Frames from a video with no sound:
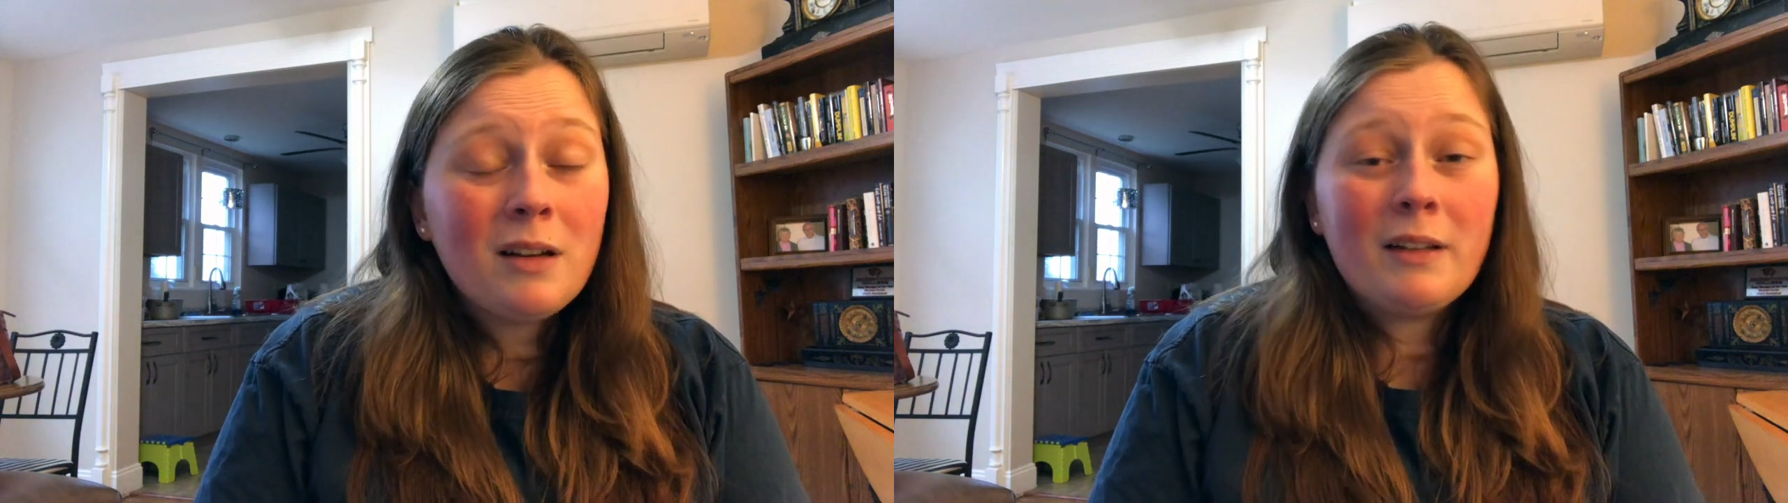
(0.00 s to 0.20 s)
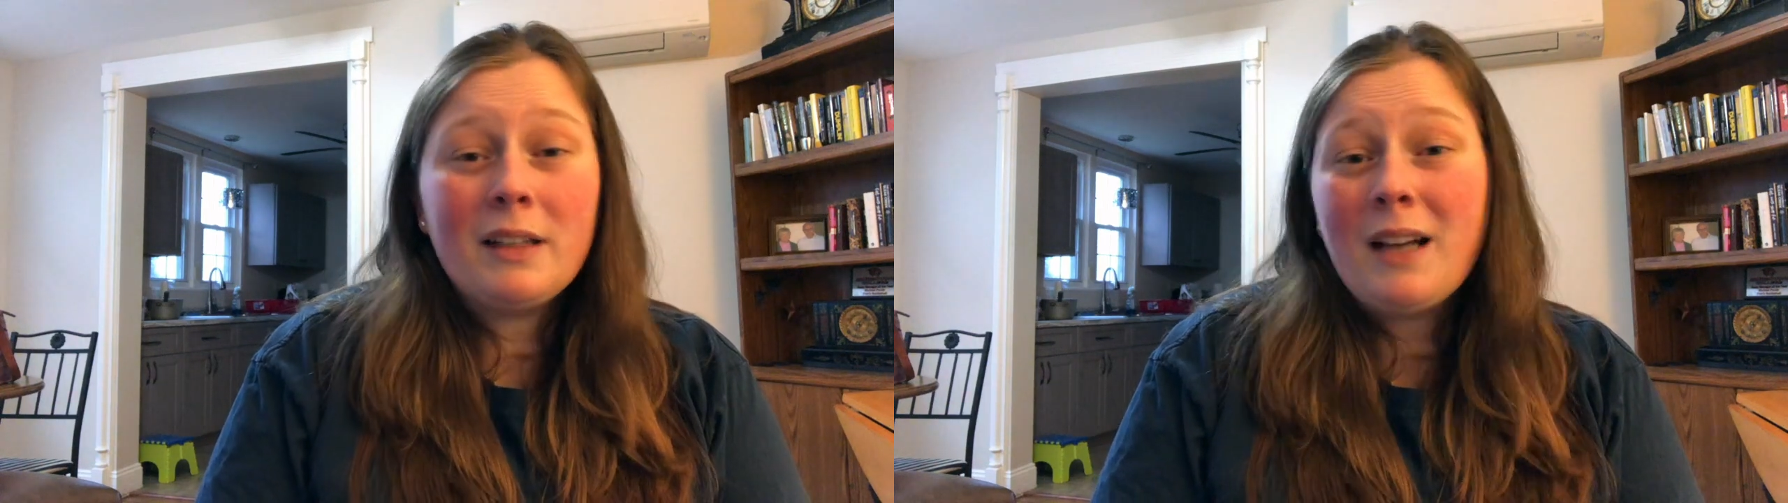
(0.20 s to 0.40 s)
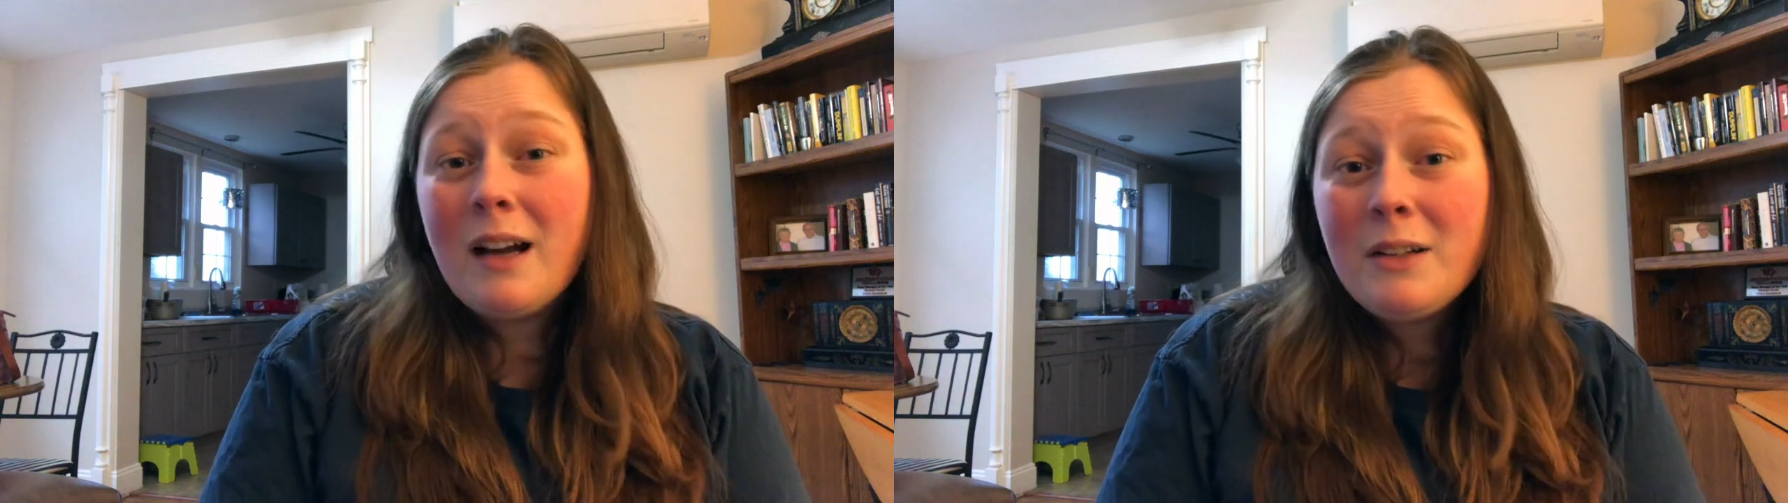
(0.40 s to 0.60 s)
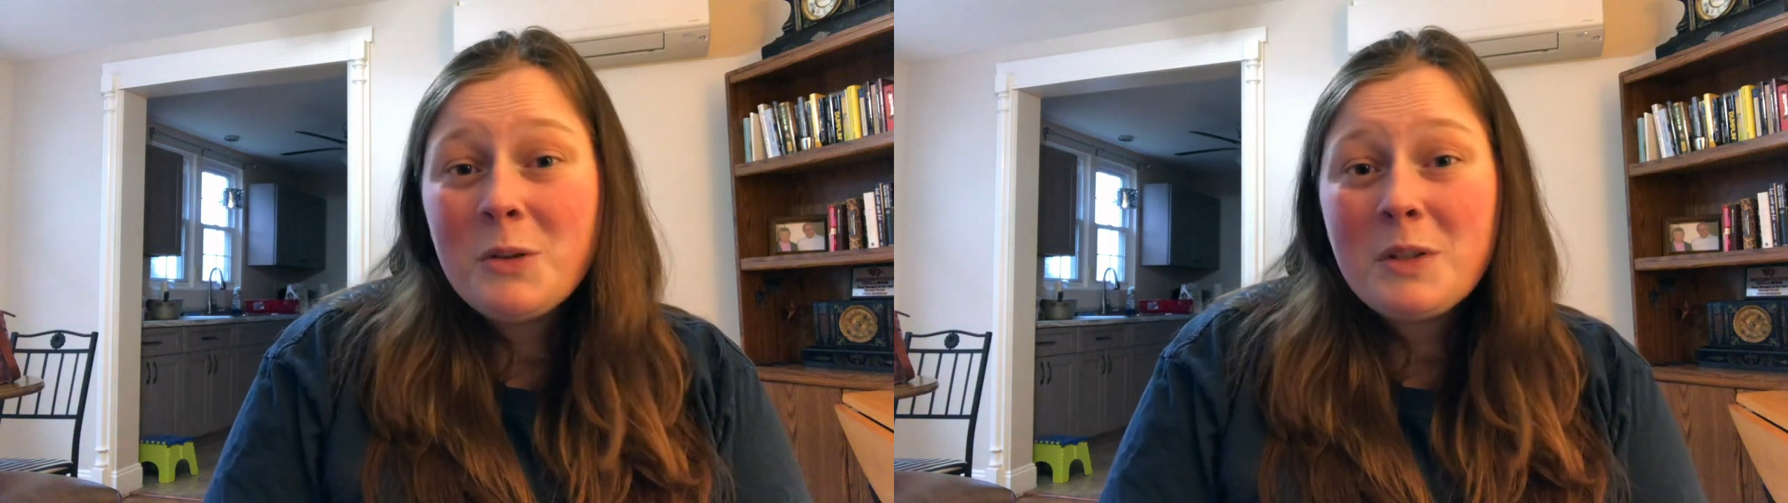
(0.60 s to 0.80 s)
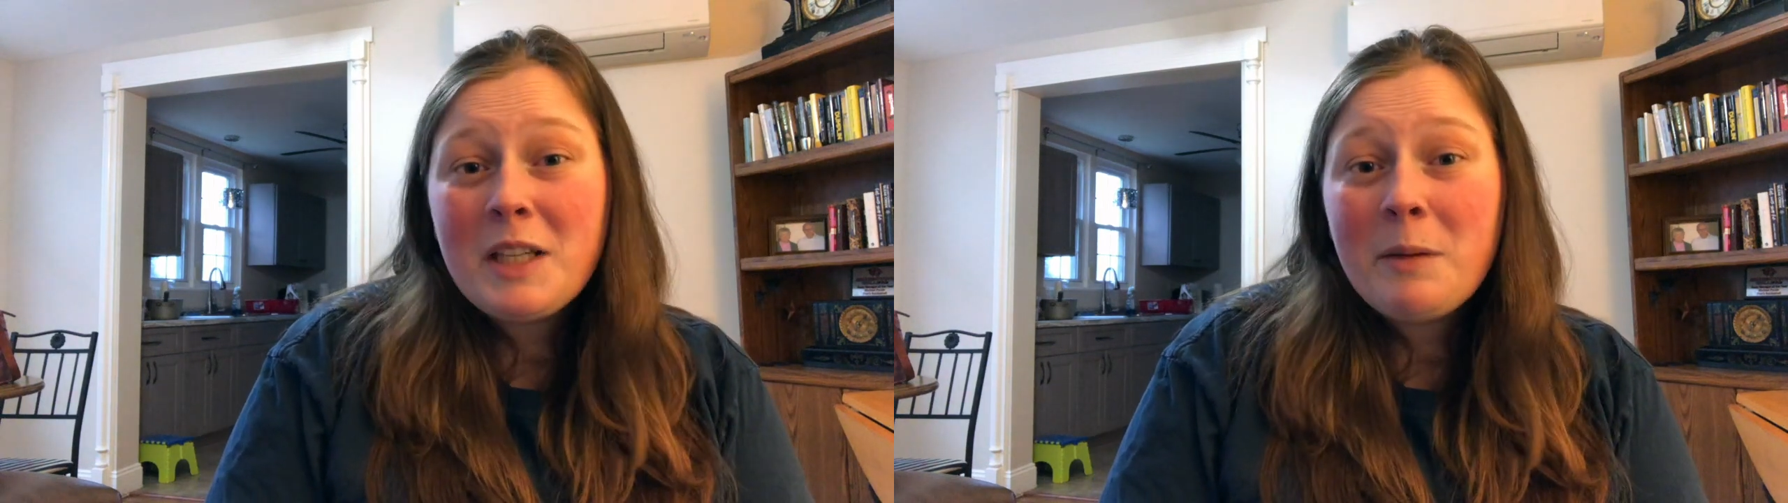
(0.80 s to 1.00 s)
Are they not
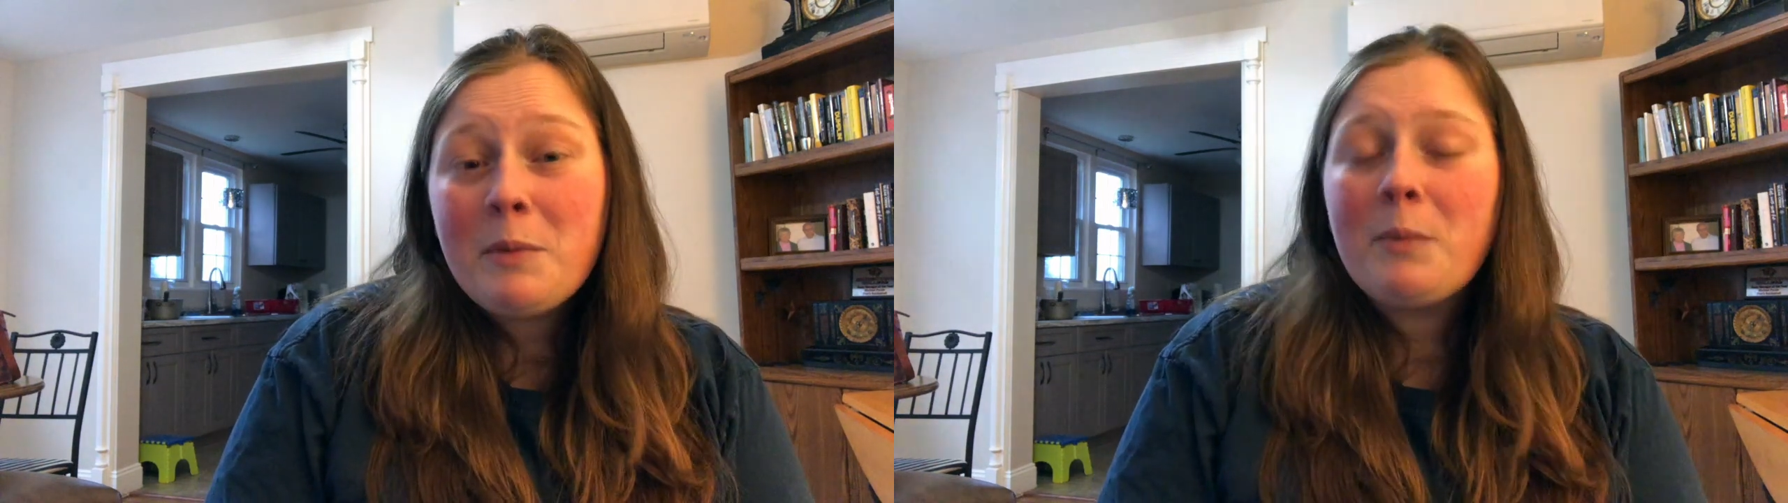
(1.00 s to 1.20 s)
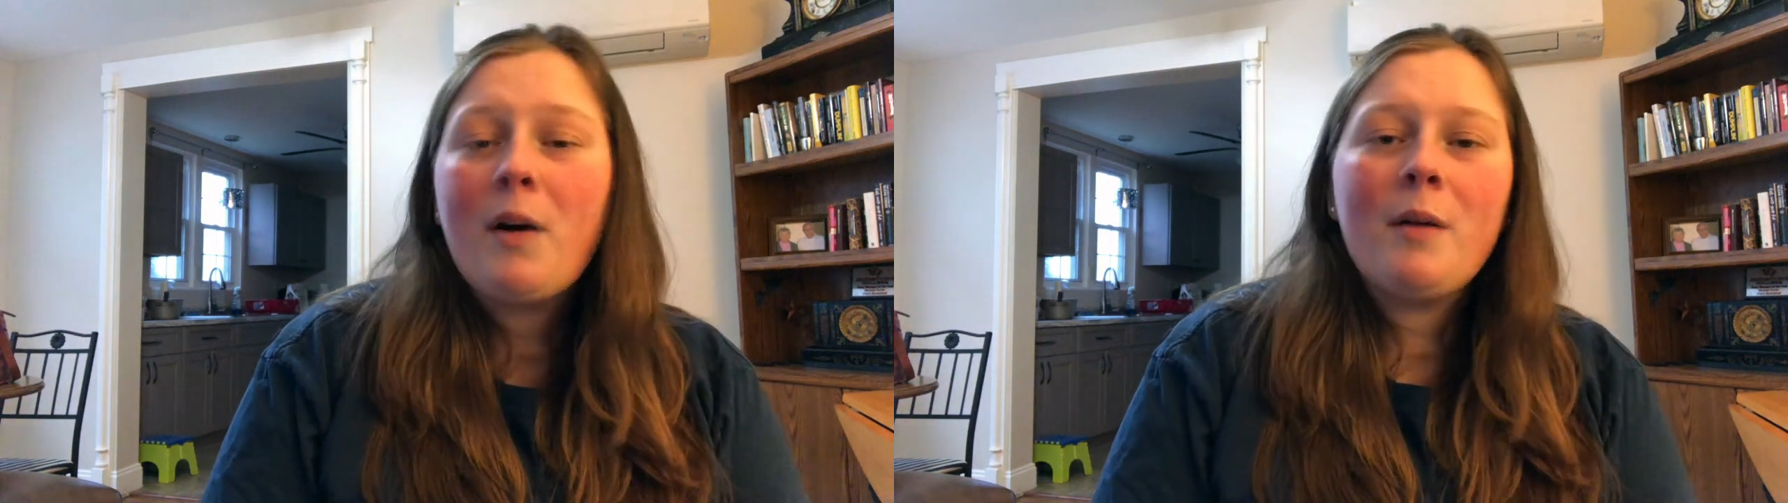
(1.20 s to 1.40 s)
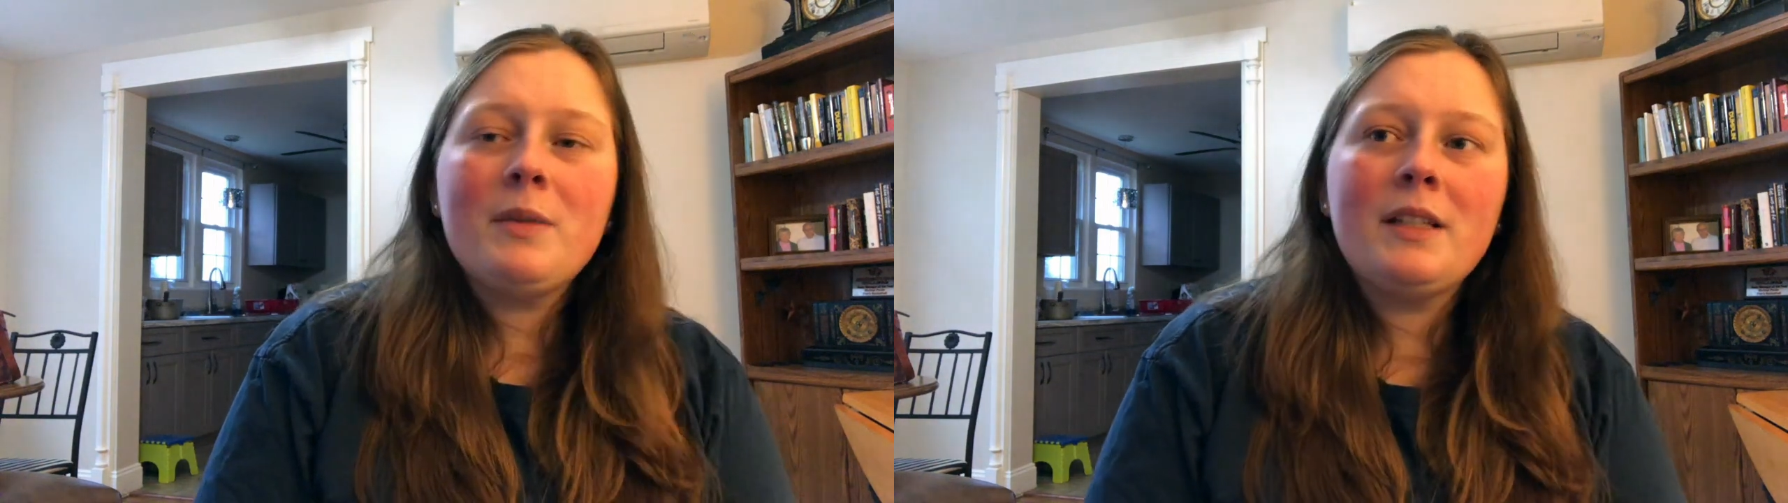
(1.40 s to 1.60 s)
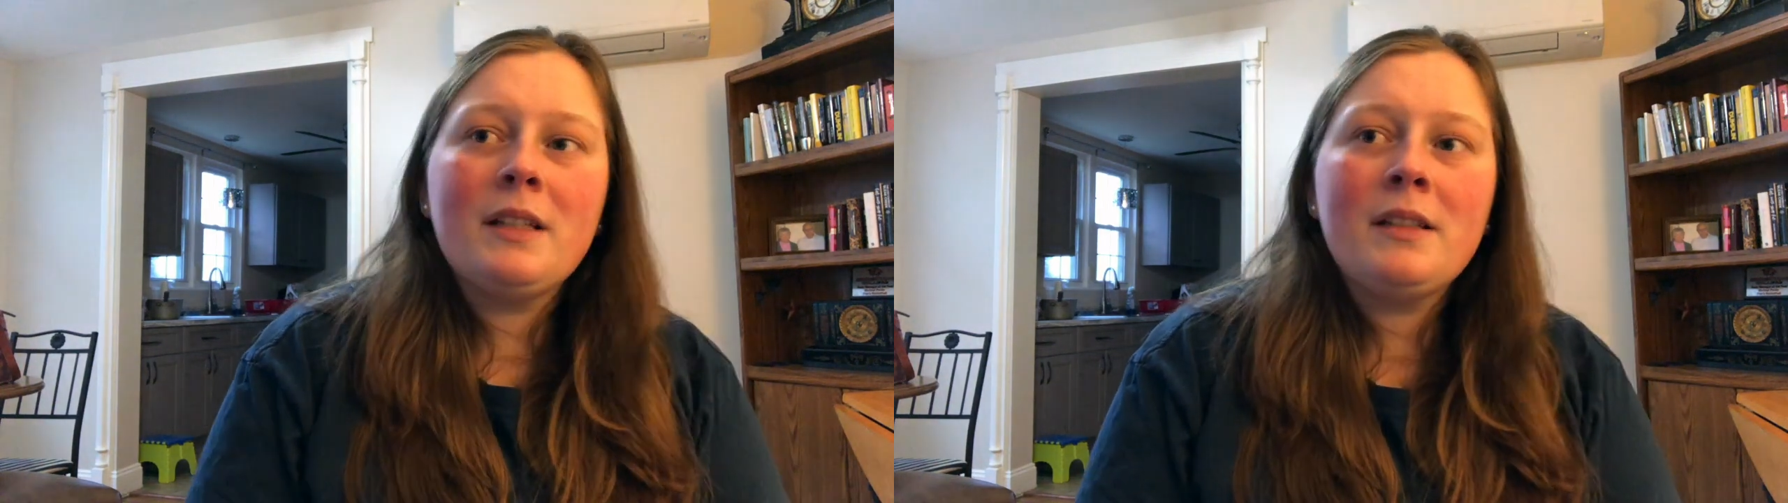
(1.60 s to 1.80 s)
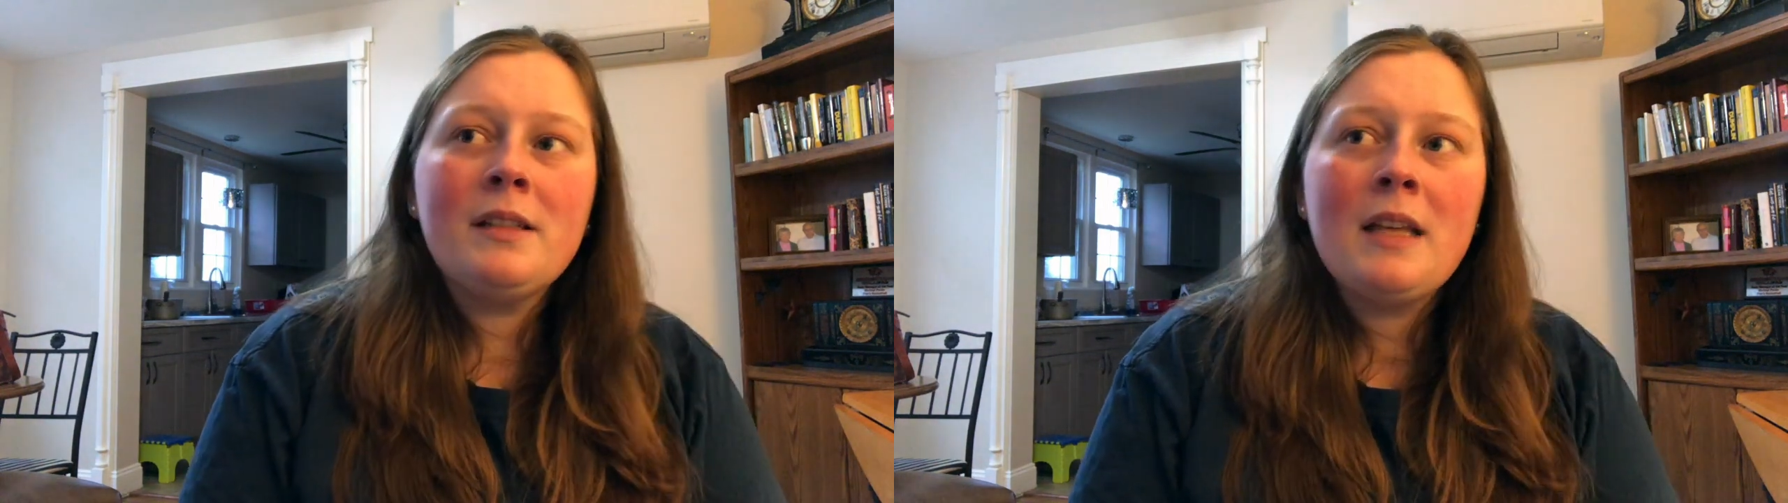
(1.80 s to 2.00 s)
known to keep their
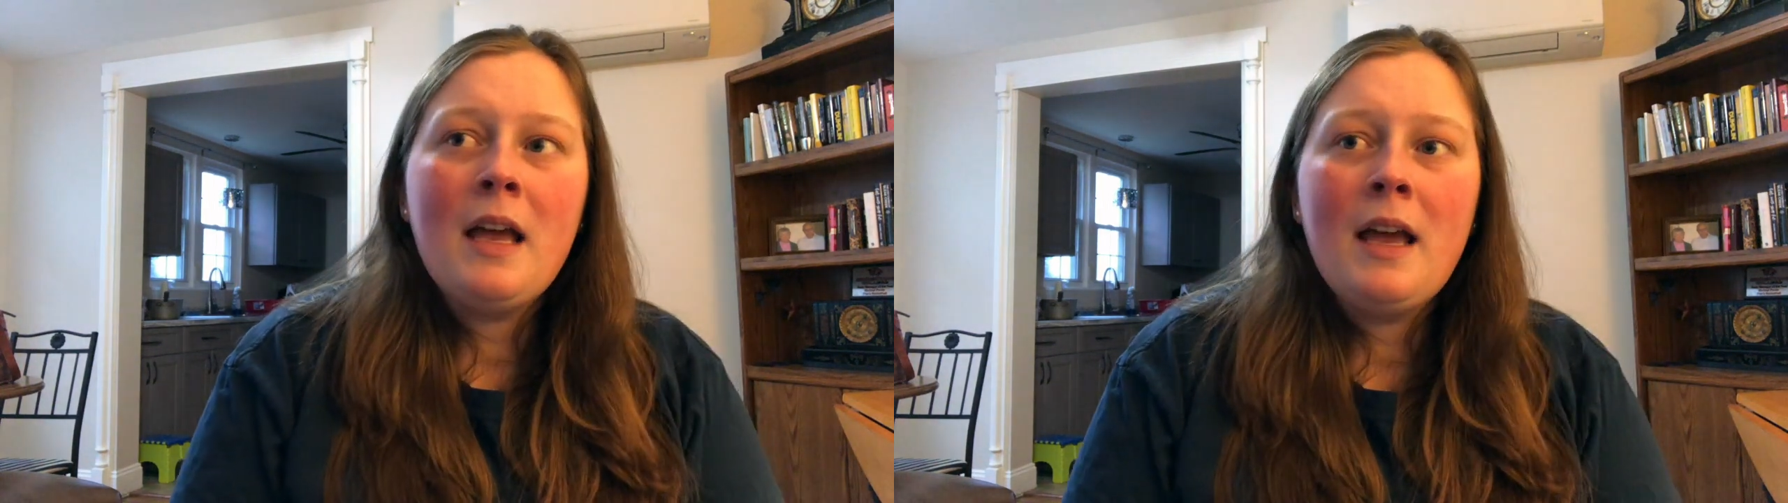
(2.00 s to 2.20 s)
promises?